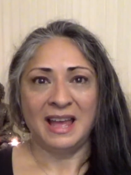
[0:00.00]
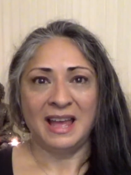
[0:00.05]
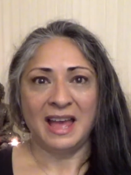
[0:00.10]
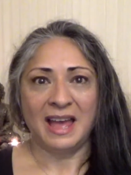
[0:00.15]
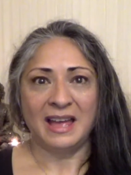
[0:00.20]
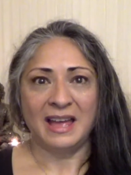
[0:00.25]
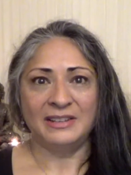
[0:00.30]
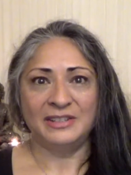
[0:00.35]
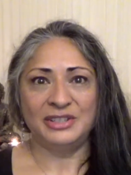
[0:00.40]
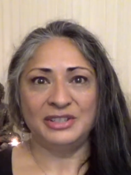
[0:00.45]

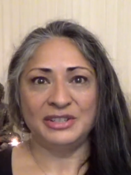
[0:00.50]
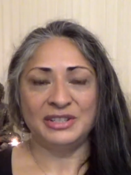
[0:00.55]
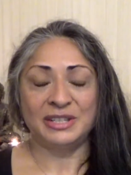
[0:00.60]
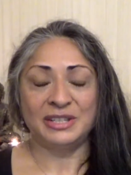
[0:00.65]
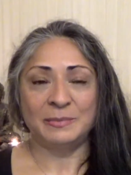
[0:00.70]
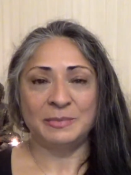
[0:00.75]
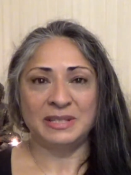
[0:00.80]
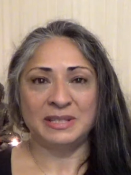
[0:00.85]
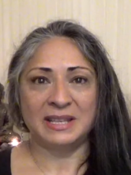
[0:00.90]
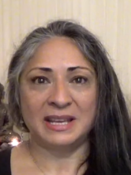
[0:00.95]
and just
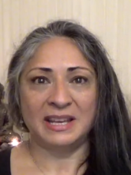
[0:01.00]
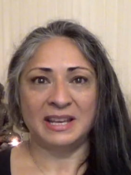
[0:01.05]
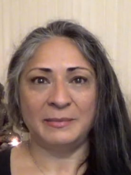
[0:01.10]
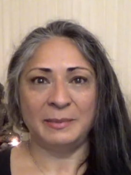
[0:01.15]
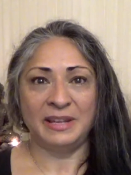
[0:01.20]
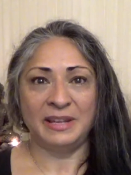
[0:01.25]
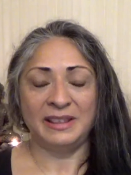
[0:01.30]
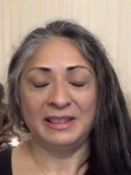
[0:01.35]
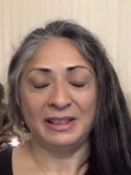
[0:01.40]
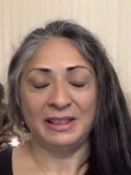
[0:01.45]

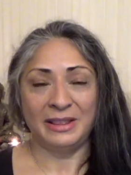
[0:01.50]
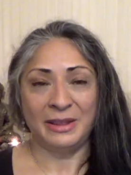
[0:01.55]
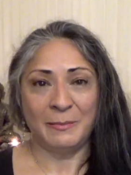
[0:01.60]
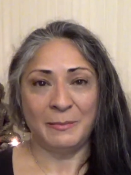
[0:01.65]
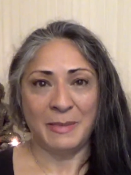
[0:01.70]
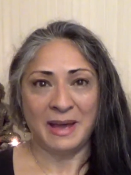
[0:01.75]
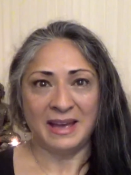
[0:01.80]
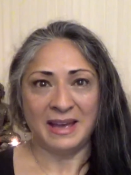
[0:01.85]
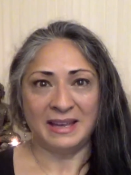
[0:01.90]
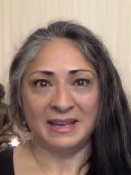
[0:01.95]
observing the
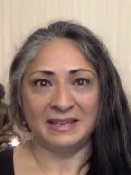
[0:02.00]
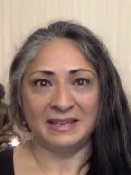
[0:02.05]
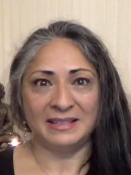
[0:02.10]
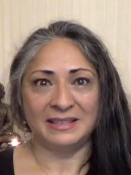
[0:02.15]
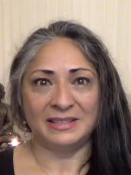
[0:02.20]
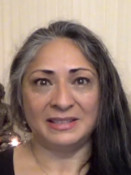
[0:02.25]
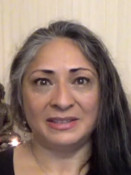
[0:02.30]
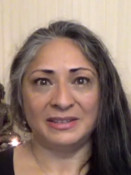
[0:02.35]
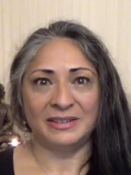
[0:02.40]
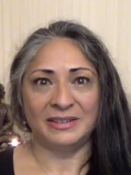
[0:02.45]

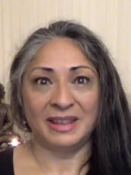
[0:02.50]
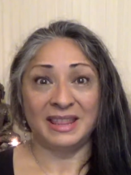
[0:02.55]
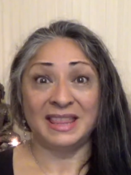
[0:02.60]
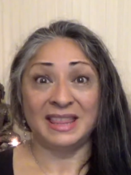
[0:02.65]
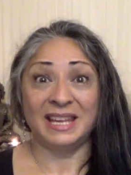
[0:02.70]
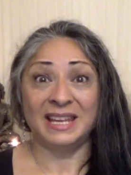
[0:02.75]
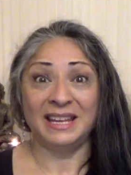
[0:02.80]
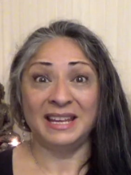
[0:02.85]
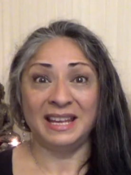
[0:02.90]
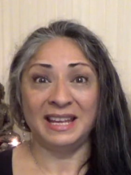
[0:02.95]
mind,
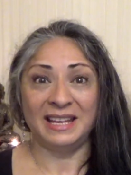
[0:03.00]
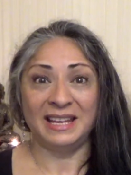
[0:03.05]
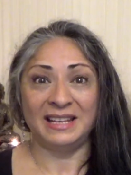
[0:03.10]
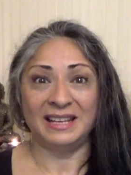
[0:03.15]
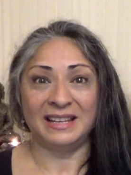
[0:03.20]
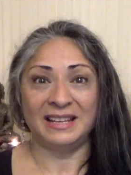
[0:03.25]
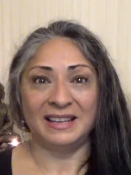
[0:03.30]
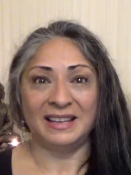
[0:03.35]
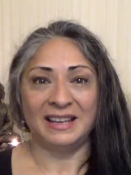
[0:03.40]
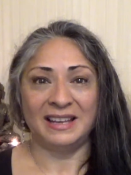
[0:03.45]

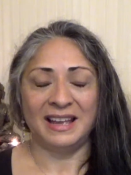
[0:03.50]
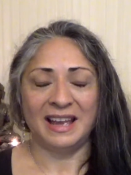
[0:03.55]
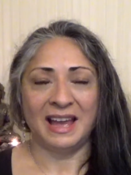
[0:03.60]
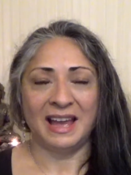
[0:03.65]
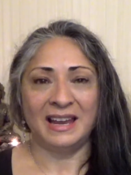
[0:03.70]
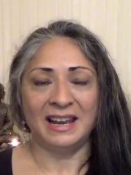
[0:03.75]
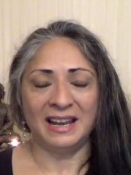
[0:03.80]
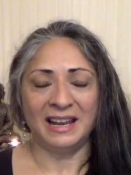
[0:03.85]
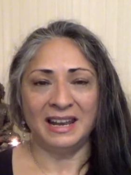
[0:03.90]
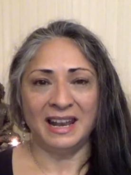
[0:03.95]
thinking,
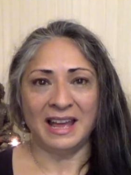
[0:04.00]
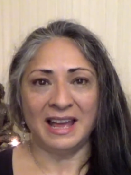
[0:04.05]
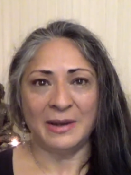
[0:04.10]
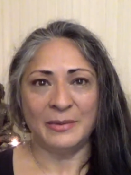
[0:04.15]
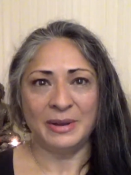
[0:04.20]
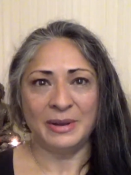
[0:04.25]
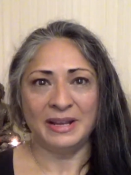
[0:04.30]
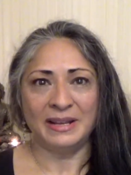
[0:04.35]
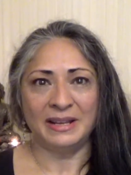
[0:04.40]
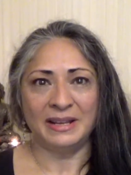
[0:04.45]
and
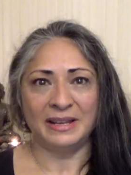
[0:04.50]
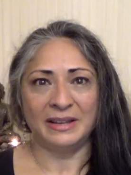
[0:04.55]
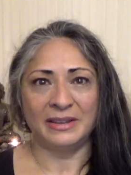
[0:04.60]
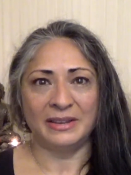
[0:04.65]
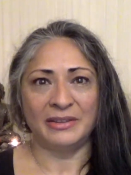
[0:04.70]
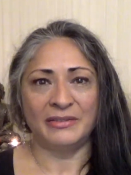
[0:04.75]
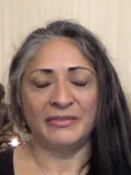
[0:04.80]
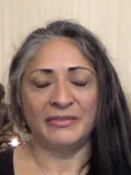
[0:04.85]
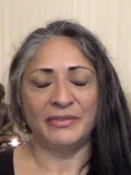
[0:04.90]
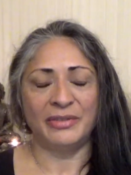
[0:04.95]
allowing
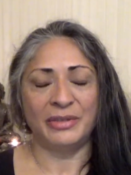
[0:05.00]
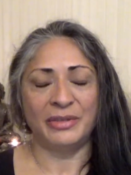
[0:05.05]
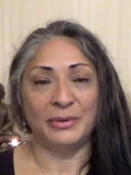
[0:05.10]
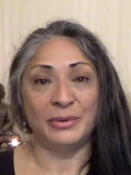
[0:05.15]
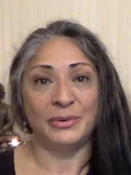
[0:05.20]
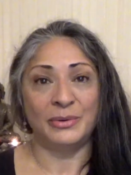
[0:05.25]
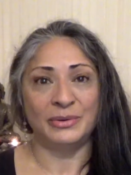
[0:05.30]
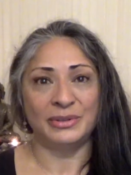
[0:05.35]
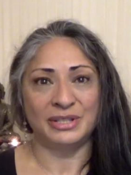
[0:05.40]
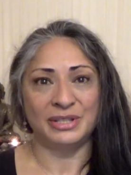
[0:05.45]
the
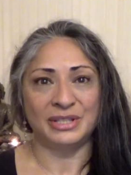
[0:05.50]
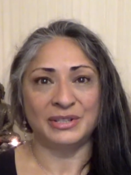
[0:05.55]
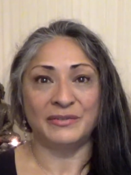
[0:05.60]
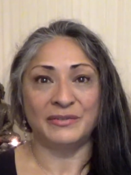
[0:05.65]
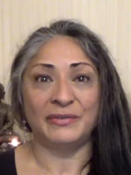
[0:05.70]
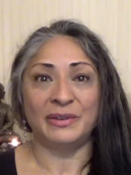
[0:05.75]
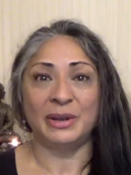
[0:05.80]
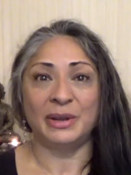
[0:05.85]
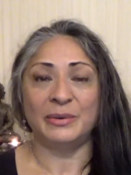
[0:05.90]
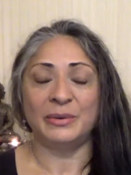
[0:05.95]
thoughts to
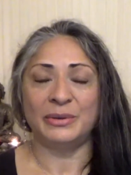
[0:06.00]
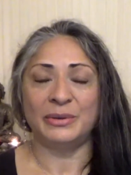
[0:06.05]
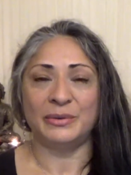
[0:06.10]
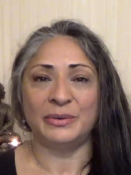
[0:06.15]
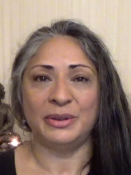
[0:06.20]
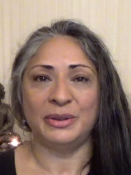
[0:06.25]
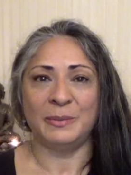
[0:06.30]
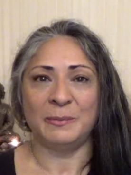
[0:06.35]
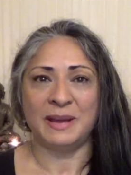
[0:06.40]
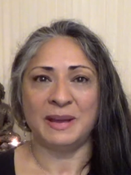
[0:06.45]
flow through
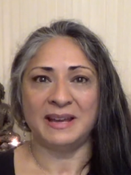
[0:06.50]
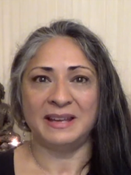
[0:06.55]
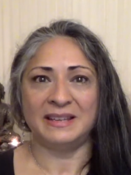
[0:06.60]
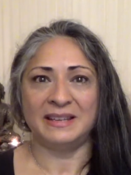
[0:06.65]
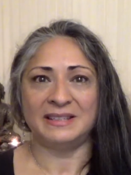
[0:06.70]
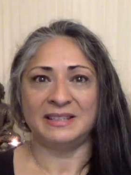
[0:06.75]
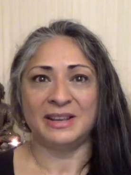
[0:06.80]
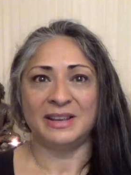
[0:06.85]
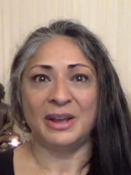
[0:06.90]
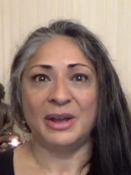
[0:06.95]
your
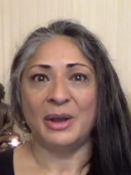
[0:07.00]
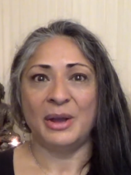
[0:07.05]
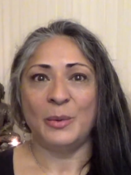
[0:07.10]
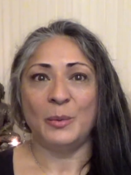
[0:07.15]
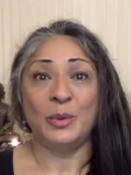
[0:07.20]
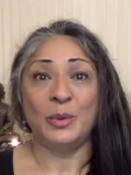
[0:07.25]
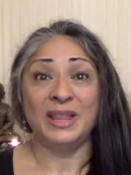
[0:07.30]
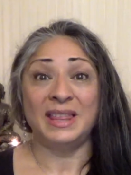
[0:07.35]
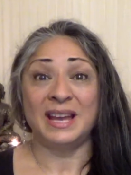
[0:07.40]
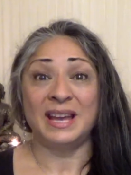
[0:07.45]
mind
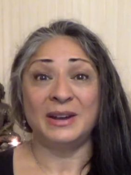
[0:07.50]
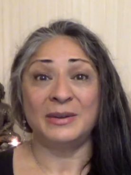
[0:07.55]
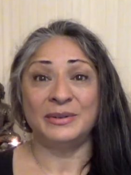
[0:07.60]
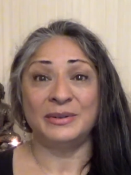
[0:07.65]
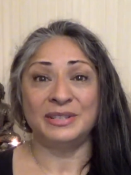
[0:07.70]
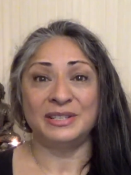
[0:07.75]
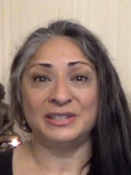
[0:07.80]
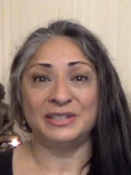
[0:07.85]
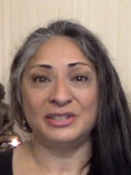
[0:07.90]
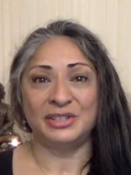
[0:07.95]

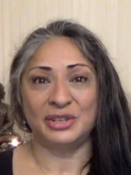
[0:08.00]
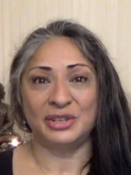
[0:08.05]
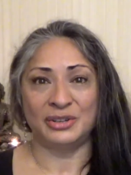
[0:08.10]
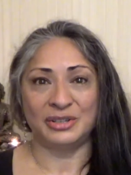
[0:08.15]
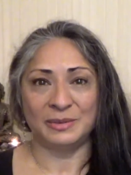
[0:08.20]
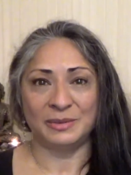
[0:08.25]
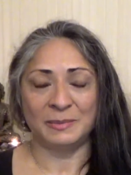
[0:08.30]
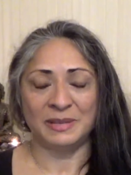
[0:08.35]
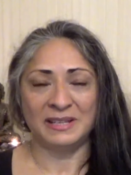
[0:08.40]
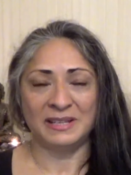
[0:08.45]
without
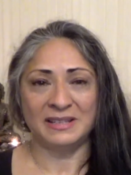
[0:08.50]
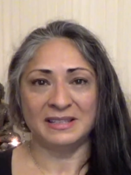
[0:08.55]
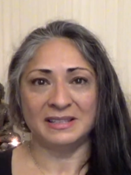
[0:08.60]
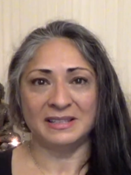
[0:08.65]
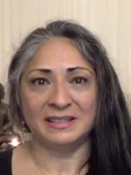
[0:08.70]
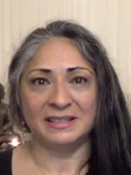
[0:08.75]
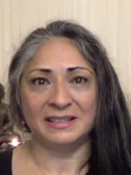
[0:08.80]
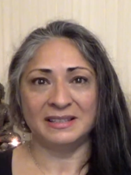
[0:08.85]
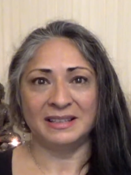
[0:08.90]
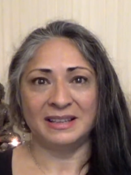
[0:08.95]

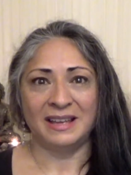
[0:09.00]
judgment.